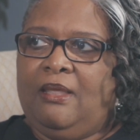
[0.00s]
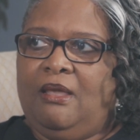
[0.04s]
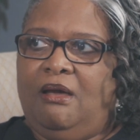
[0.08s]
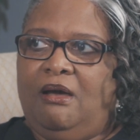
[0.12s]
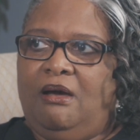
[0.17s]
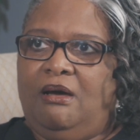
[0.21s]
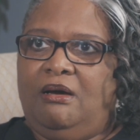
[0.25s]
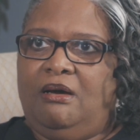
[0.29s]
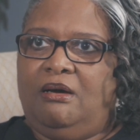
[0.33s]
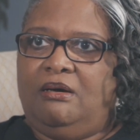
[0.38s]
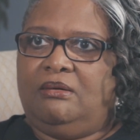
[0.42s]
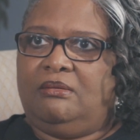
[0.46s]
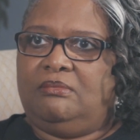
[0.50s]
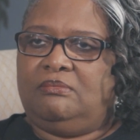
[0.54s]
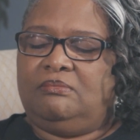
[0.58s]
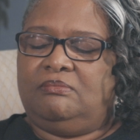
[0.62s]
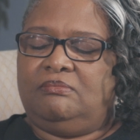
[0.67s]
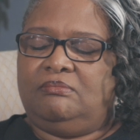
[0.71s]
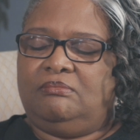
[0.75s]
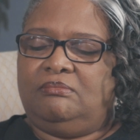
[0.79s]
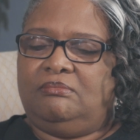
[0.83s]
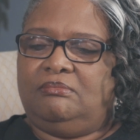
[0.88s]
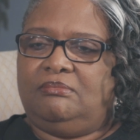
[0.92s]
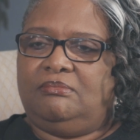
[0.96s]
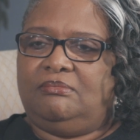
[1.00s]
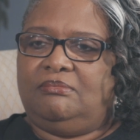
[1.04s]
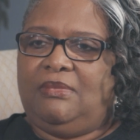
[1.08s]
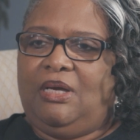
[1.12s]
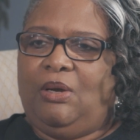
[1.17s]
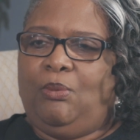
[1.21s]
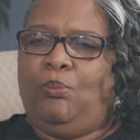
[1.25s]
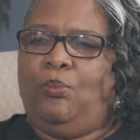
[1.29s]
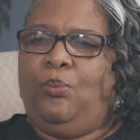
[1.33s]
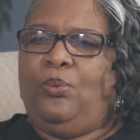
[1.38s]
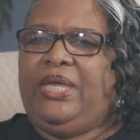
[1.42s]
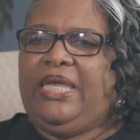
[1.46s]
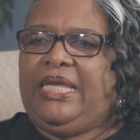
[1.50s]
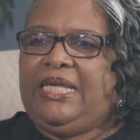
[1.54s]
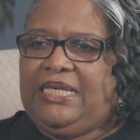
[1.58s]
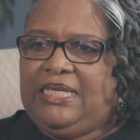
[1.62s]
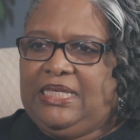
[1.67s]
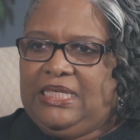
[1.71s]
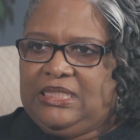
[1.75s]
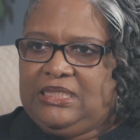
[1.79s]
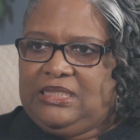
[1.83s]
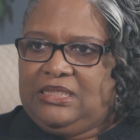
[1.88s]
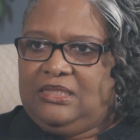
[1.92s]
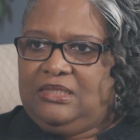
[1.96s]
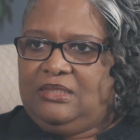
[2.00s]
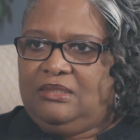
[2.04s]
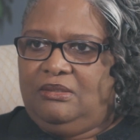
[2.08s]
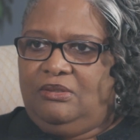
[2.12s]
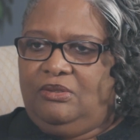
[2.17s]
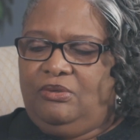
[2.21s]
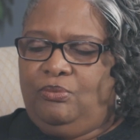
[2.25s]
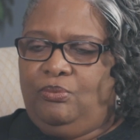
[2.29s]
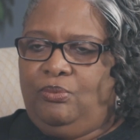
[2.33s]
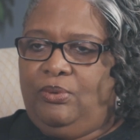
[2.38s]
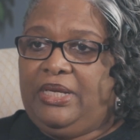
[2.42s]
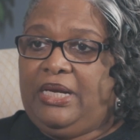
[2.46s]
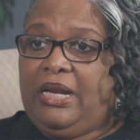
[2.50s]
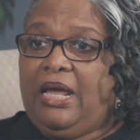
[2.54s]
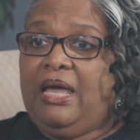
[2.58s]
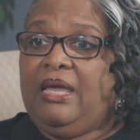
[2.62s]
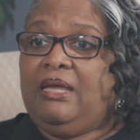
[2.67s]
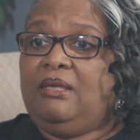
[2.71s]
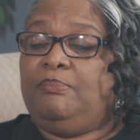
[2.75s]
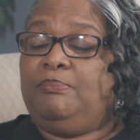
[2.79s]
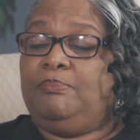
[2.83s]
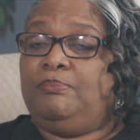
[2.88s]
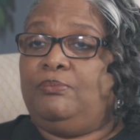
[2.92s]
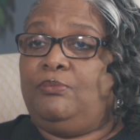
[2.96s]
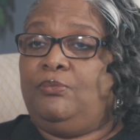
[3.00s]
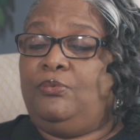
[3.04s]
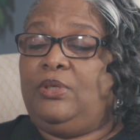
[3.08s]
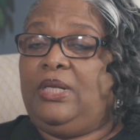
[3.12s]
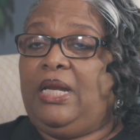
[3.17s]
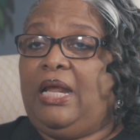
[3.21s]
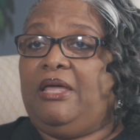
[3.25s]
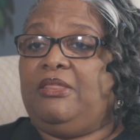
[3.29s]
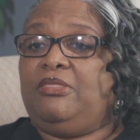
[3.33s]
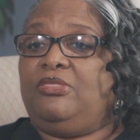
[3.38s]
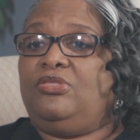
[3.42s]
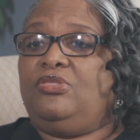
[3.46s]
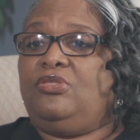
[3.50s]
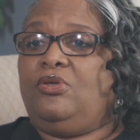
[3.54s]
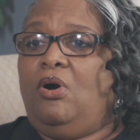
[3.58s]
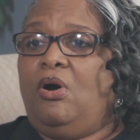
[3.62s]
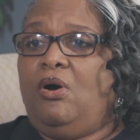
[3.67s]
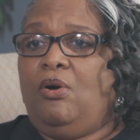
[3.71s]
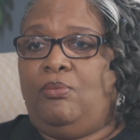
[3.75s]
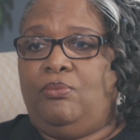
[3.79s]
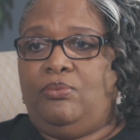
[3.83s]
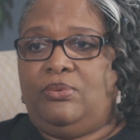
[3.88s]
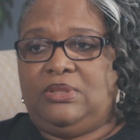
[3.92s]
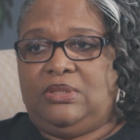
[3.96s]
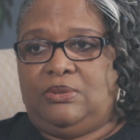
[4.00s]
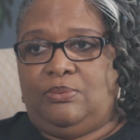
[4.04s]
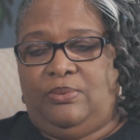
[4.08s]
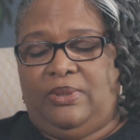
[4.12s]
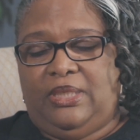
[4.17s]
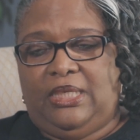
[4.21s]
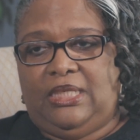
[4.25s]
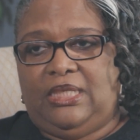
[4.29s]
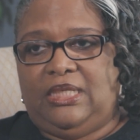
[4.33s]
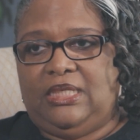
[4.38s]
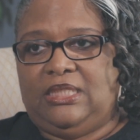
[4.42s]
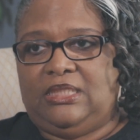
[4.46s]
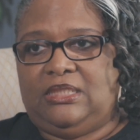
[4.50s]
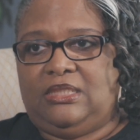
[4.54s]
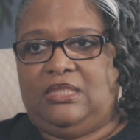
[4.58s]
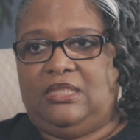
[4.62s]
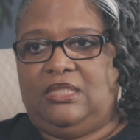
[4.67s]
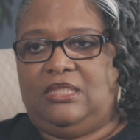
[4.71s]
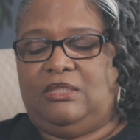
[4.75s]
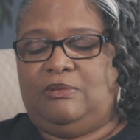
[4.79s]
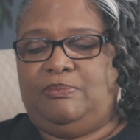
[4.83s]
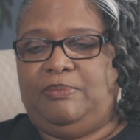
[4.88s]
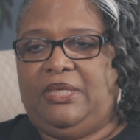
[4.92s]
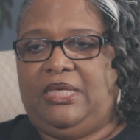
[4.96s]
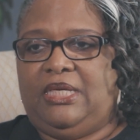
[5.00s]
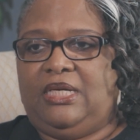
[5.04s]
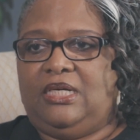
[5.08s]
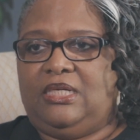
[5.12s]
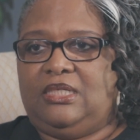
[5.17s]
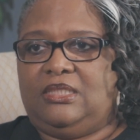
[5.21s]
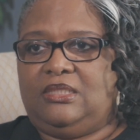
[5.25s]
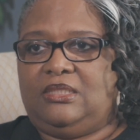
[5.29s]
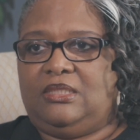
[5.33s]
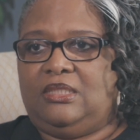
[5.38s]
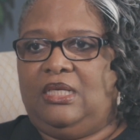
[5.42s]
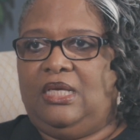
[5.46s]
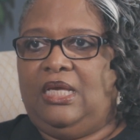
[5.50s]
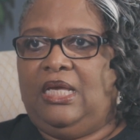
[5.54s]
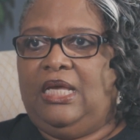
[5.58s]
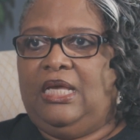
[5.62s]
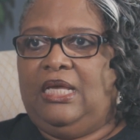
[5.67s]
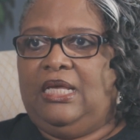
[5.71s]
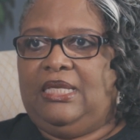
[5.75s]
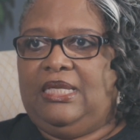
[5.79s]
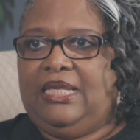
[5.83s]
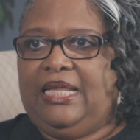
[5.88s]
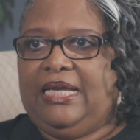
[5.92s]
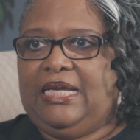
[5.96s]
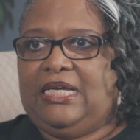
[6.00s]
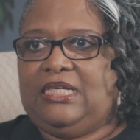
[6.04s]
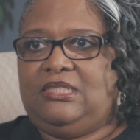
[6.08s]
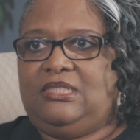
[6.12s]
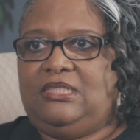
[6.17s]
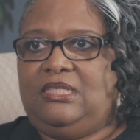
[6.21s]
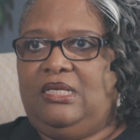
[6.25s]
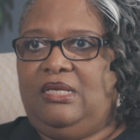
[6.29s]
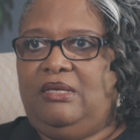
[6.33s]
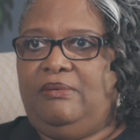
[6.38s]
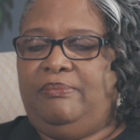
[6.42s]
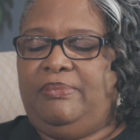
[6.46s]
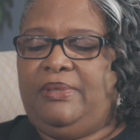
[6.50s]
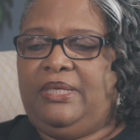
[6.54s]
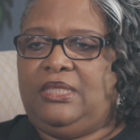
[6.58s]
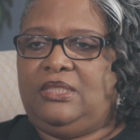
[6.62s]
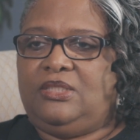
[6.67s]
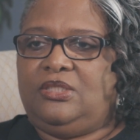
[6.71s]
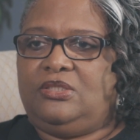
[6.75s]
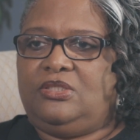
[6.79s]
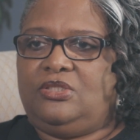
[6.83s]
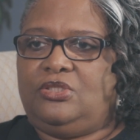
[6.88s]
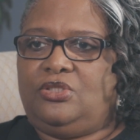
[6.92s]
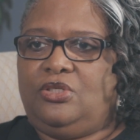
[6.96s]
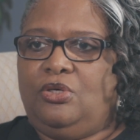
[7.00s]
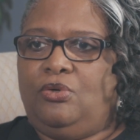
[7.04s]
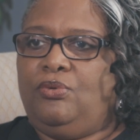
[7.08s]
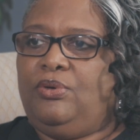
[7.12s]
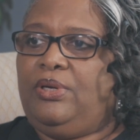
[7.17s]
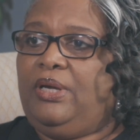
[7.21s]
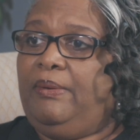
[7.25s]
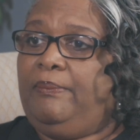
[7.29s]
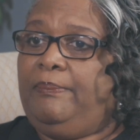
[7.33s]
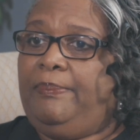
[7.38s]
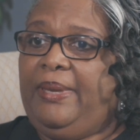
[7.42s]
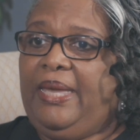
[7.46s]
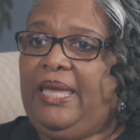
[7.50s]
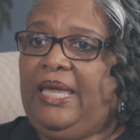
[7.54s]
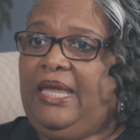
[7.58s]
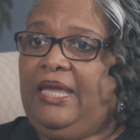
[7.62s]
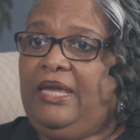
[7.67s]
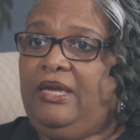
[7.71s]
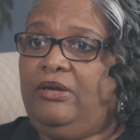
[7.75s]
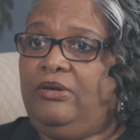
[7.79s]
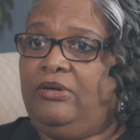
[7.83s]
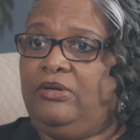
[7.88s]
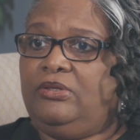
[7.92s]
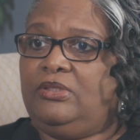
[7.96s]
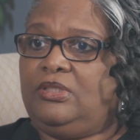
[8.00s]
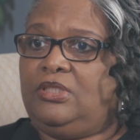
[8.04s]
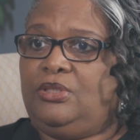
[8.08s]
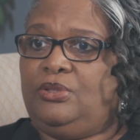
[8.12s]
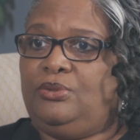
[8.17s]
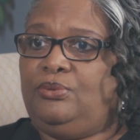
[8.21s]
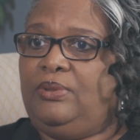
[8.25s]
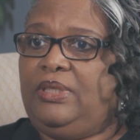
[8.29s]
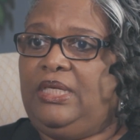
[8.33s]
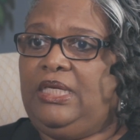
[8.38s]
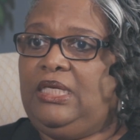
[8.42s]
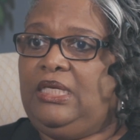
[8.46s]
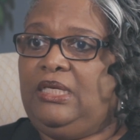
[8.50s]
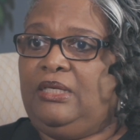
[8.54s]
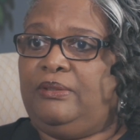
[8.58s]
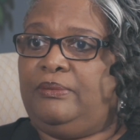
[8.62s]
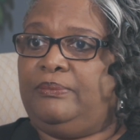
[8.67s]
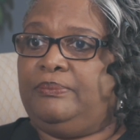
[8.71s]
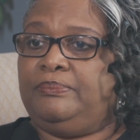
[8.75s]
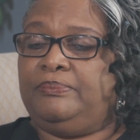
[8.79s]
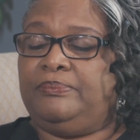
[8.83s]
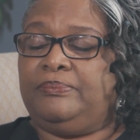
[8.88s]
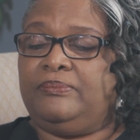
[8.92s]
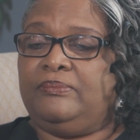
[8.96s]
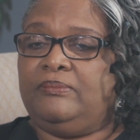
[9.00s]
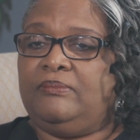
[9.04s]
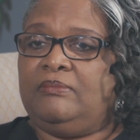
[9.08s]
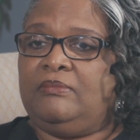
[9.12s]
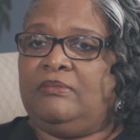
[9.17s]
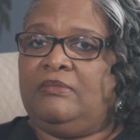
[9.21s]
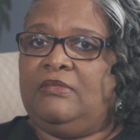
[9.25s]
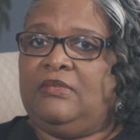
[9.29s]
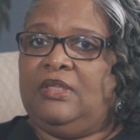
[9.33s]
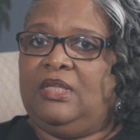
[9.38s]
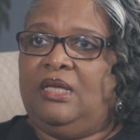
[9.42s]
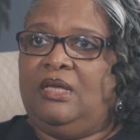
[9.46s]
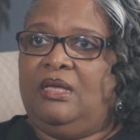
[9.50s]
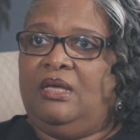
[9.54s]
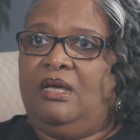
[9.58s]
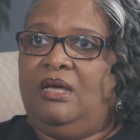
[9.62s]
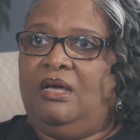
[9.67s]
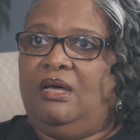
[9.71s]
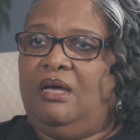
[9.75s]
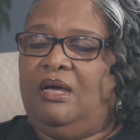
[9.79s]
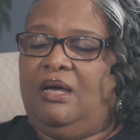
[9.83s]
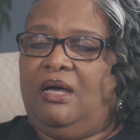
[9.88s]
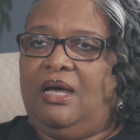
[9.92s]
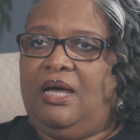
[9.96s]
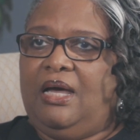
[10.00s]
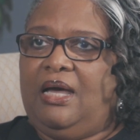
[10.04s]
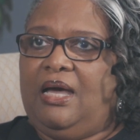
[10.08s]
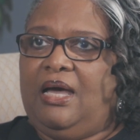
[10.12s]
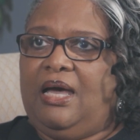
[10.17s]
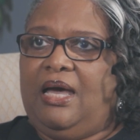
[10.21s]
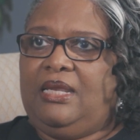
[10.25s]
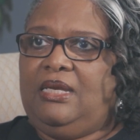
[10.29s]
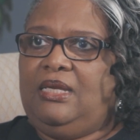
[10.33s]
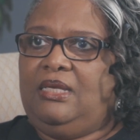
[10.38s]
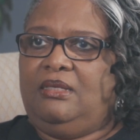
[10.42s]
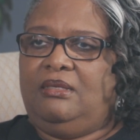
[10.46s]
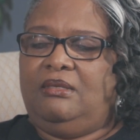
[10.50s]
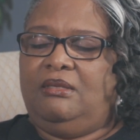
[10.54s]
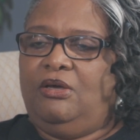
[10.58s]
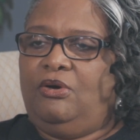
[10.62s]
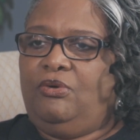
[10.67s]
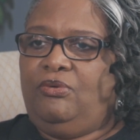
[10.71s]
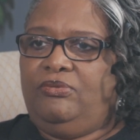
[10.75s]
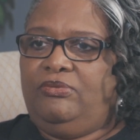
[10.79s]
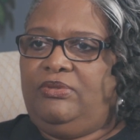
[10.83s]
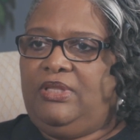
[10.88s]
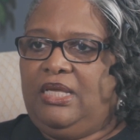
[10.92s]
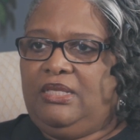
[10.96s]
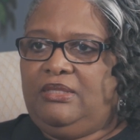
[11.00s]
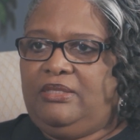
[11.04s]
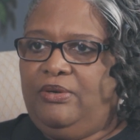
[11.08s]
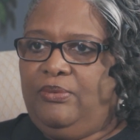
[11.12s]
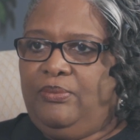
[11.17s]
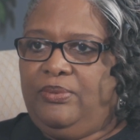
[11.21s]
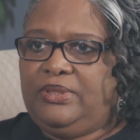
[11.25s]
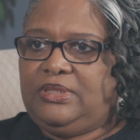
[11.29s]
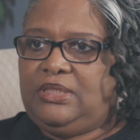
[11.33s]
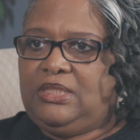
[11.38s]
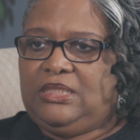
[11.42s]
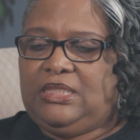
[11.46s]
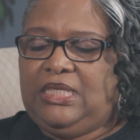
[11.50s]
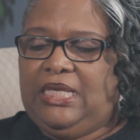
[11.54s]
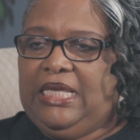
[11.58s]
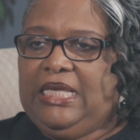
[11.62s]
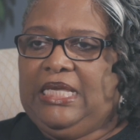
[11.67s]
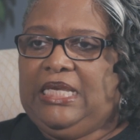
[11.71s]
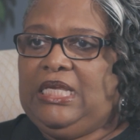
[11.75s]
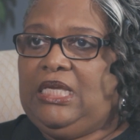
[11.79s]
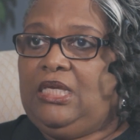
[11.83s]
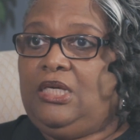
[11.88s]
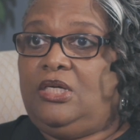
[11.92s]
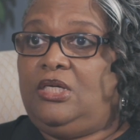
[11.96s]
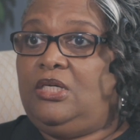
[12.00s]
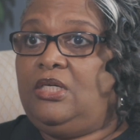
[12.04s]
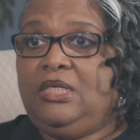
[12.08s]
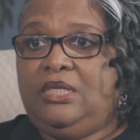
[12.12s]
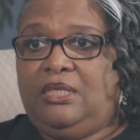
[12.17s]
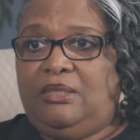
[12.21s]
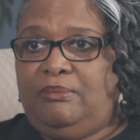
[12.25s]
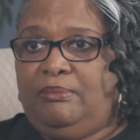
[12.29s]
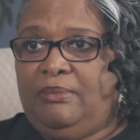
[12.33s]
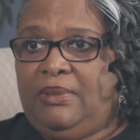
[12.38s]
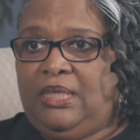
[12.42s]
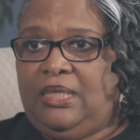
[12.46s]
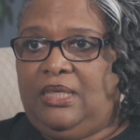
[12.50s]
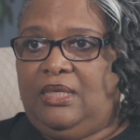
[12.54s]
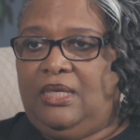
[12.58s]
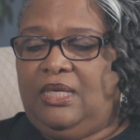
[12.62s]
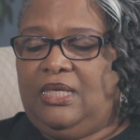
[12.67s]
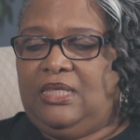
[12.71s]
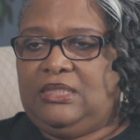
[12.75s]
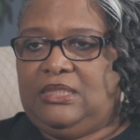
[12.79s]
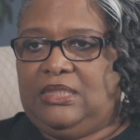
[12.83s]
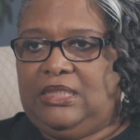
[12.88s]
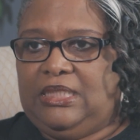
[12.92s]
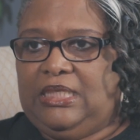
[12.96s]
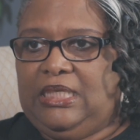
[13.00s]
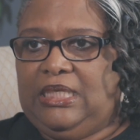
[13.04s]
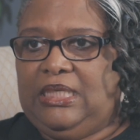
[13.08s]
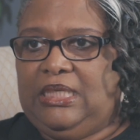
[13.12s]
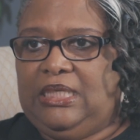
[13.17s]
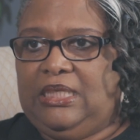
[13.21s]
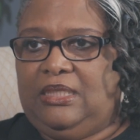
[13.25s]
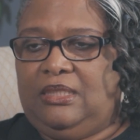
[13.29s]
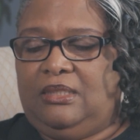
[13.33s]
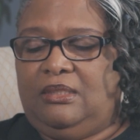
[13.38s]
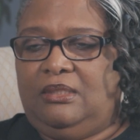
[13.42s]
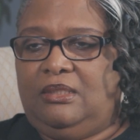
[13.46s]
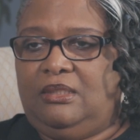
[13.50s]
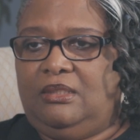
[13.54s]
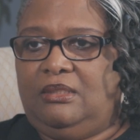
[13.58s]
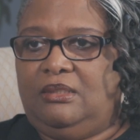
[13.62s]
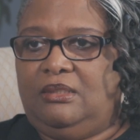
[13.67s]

my weakness, or what I thought was weaknesses, because like I said, being so compared to him, I didn't know that there was any good in me as a kid.